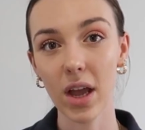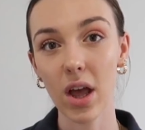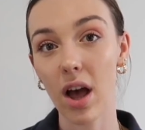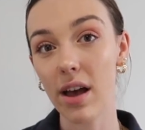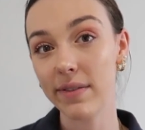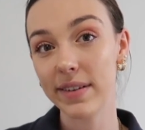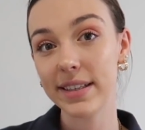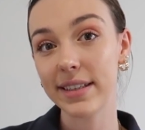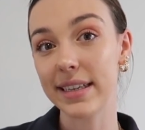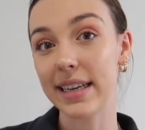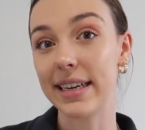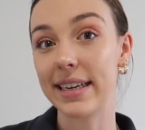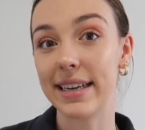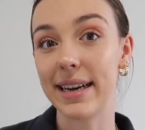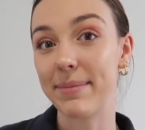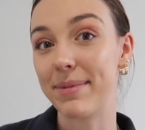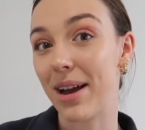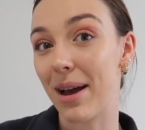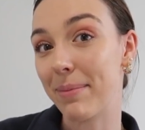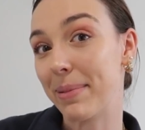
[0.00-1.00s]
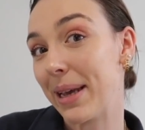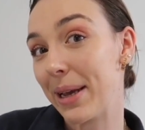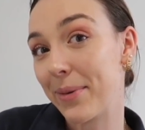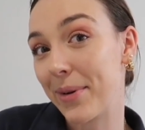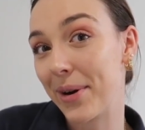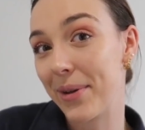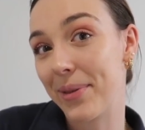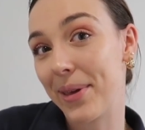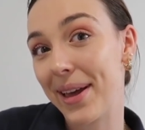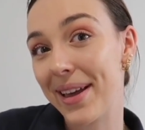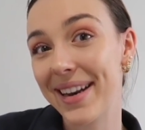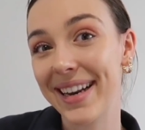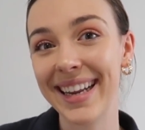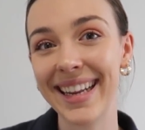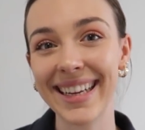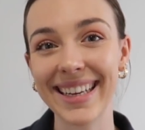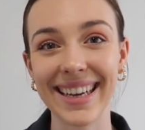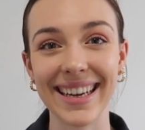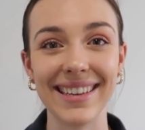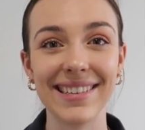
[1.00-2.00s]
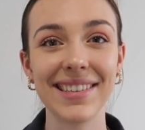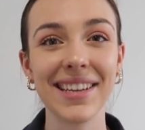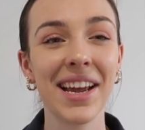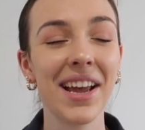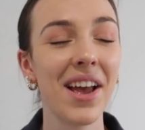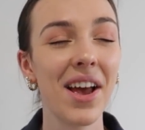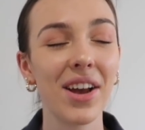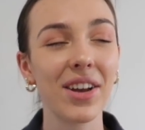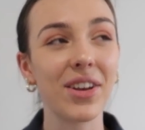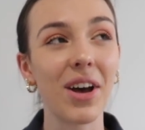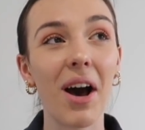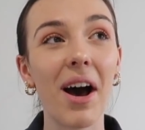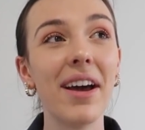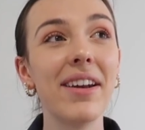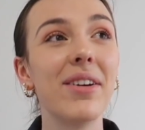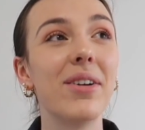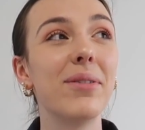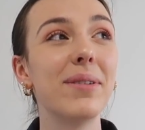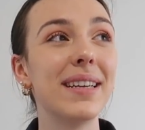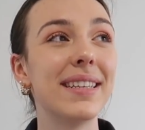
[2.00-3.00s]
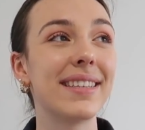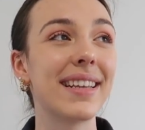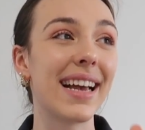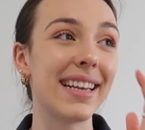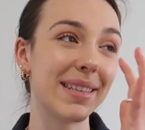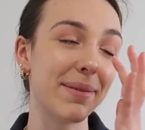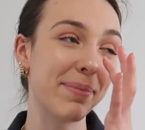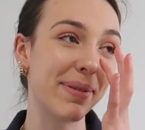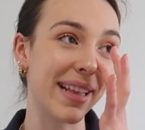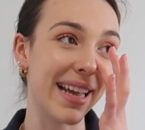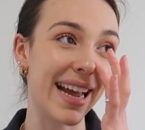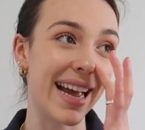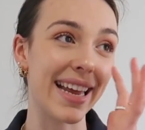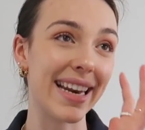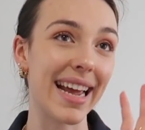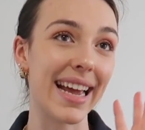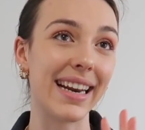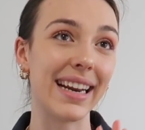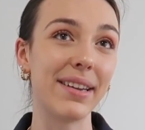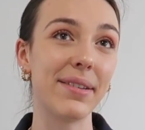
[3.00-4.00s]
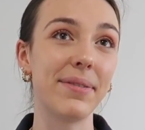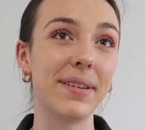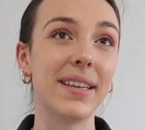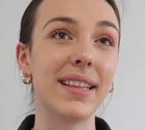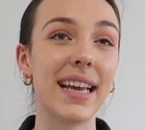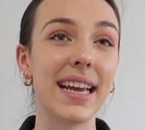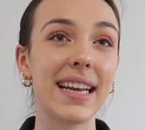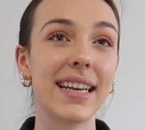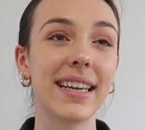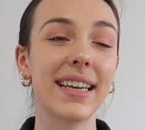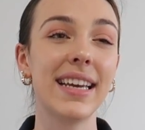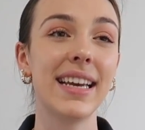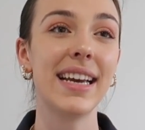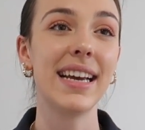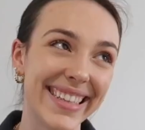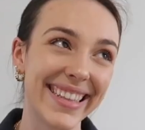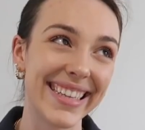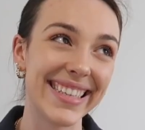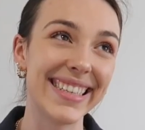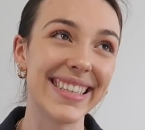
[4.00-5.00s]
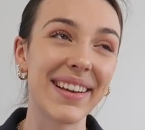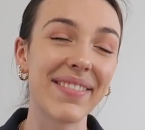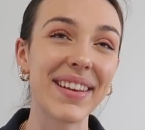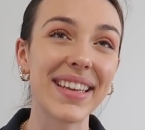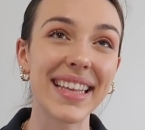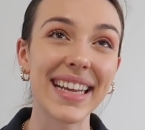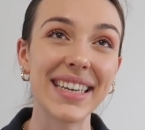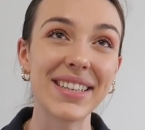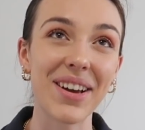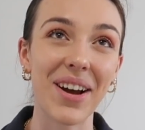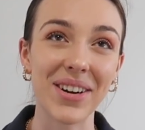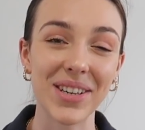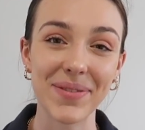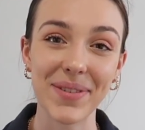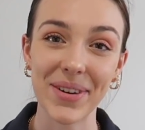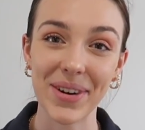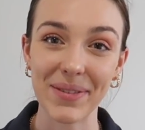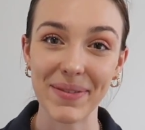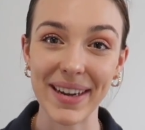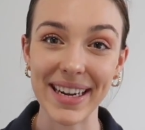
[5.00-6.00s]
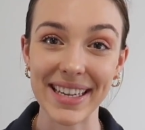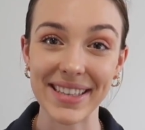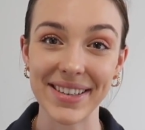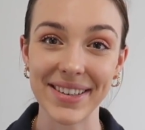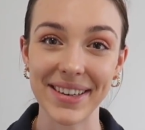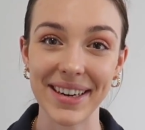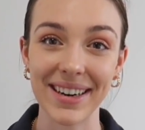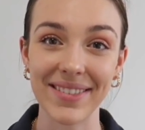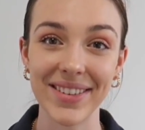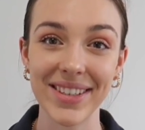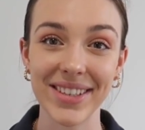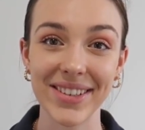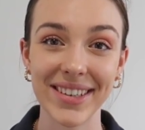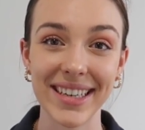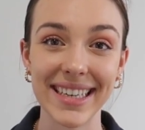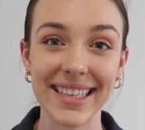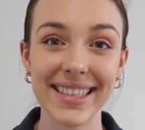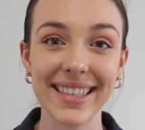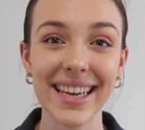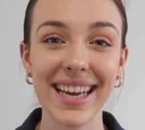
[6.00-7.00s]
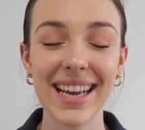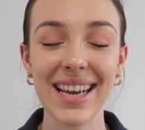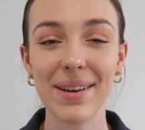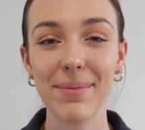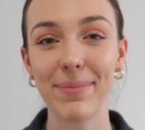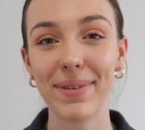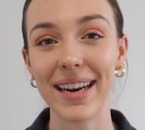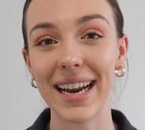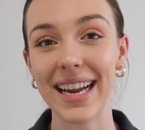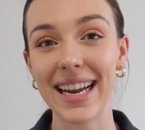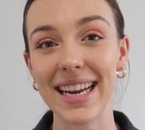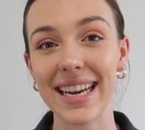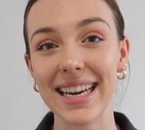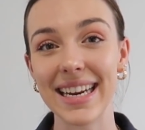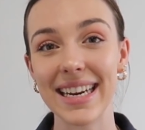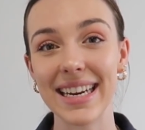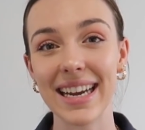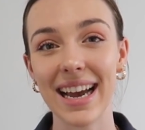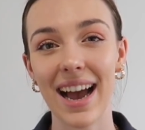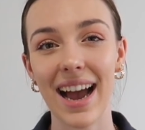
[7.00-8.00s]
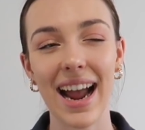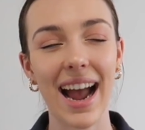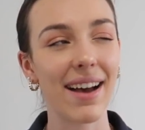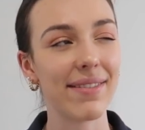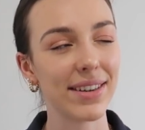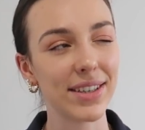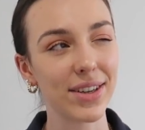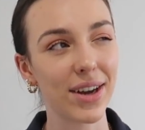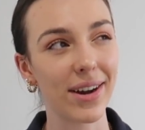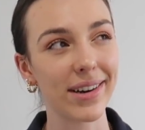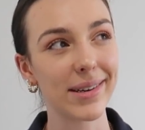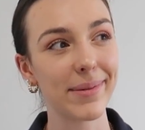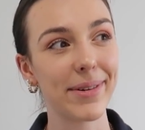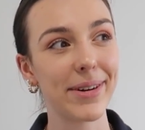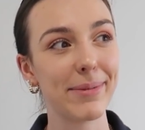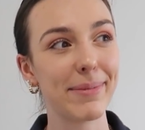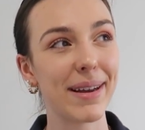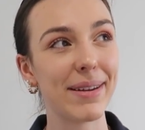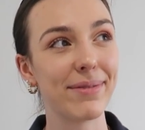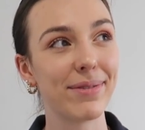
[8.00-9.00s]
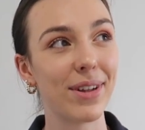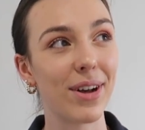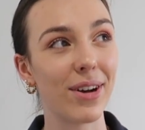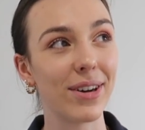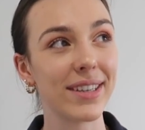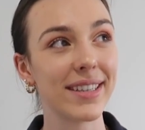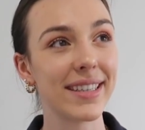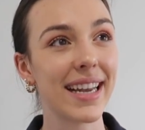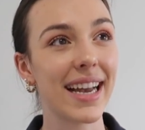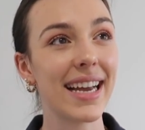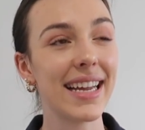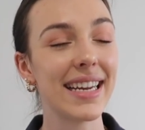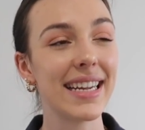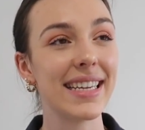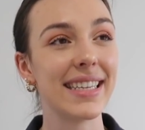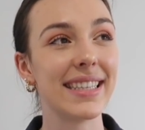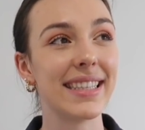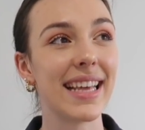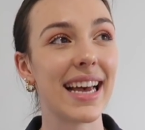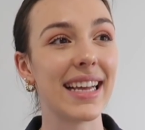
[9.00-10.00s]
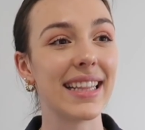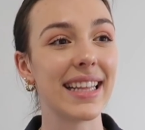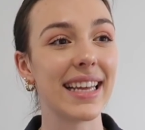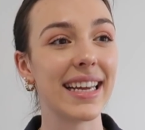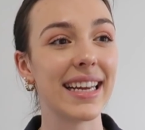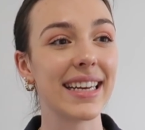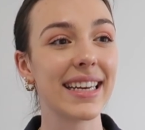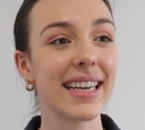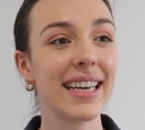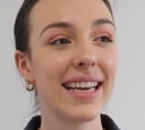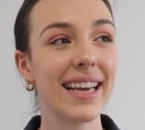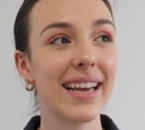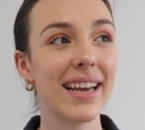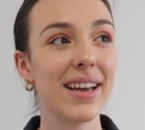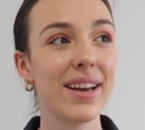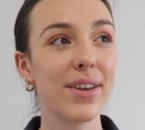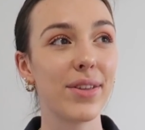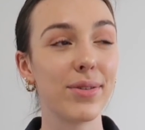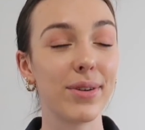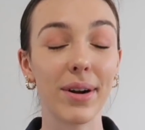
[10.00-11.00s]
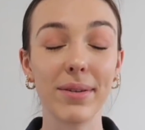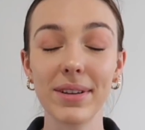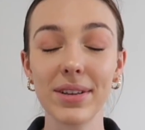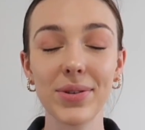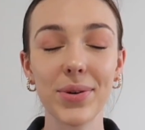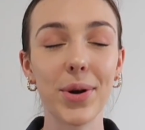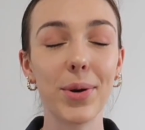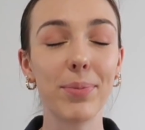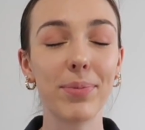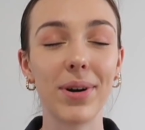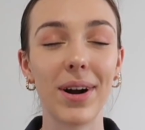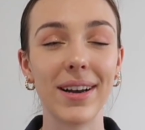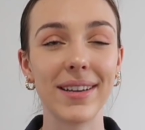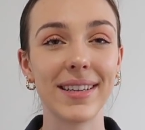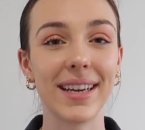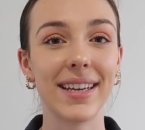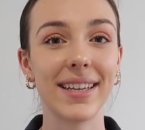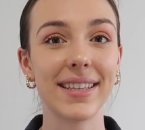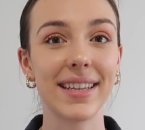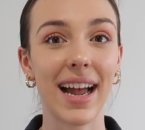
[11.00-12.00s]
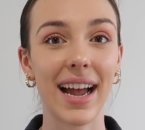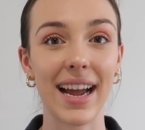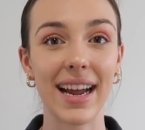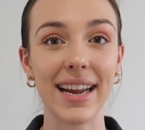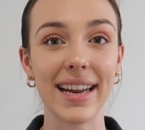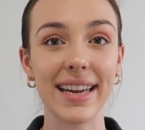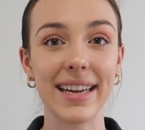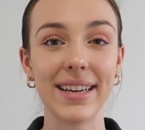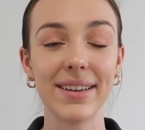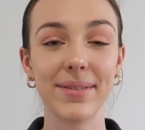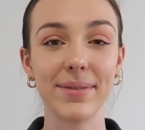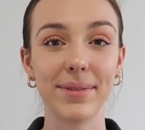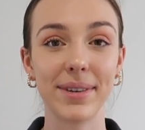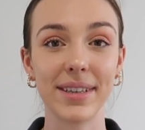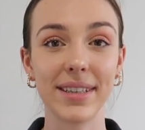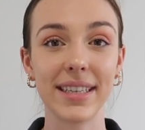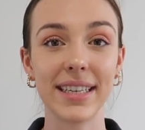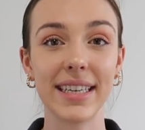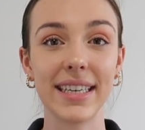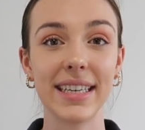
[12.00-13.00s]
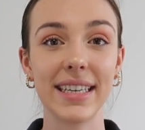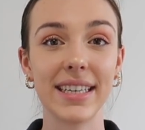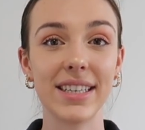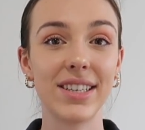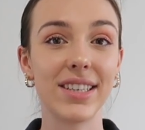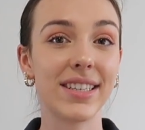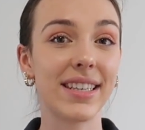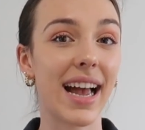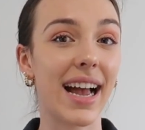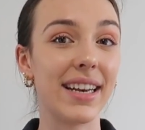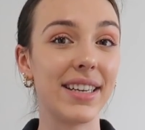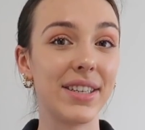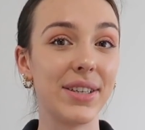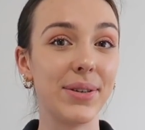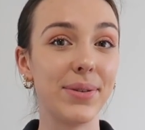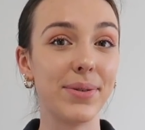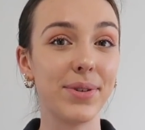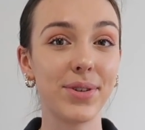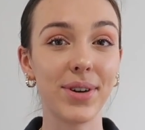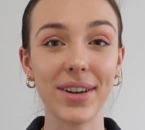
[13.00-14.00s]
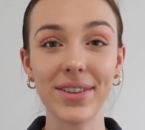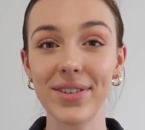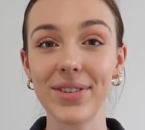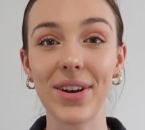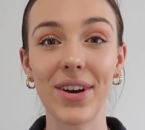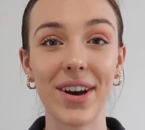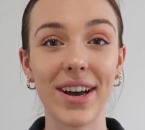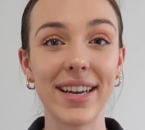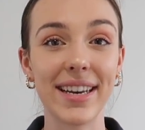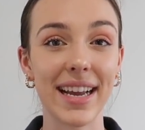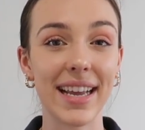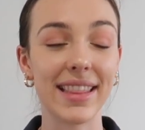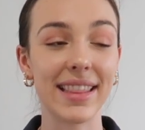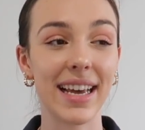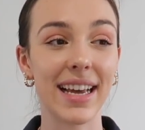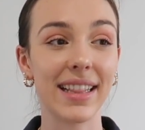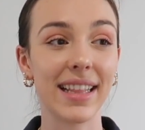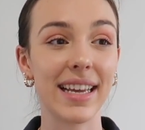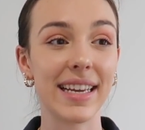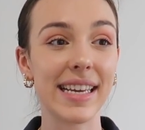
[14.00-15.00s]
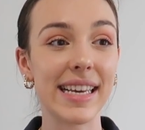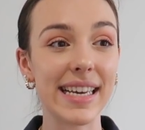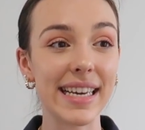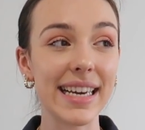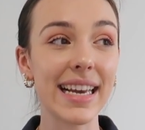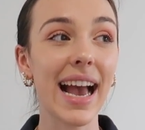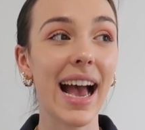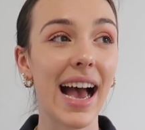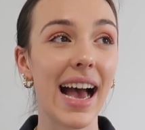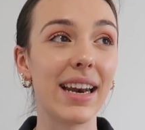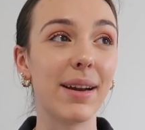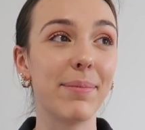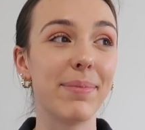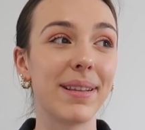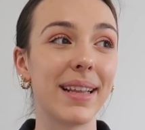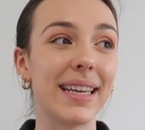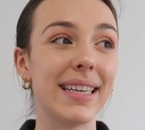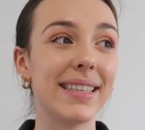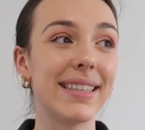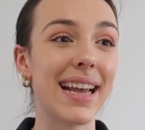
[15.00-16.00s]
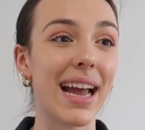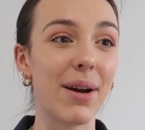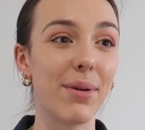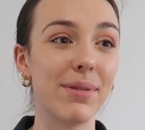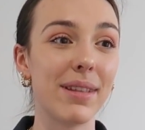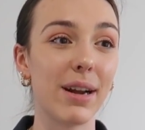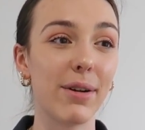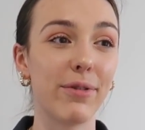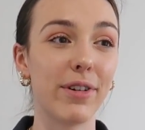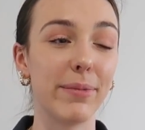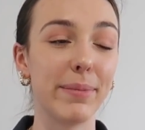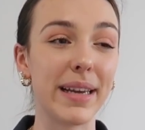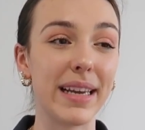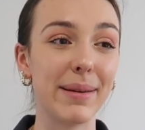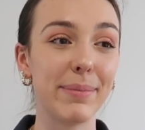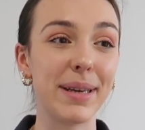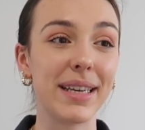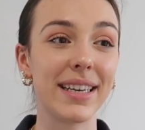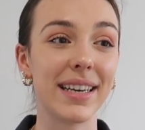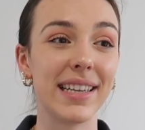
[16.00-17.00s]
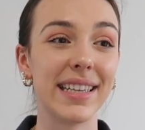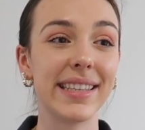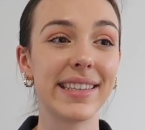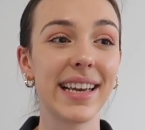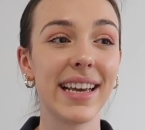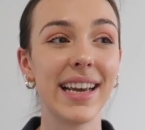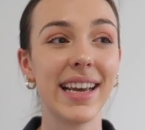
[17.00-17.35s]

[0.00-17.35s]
obviously ended up not being worth it, because God always has a plan. And I feel like this is something that I talked about on my Instagram stories, but I haven't talked about in my vlogs yet, is that like throughout this whole process, I really just had to trust God and that like he had a place out there for me, because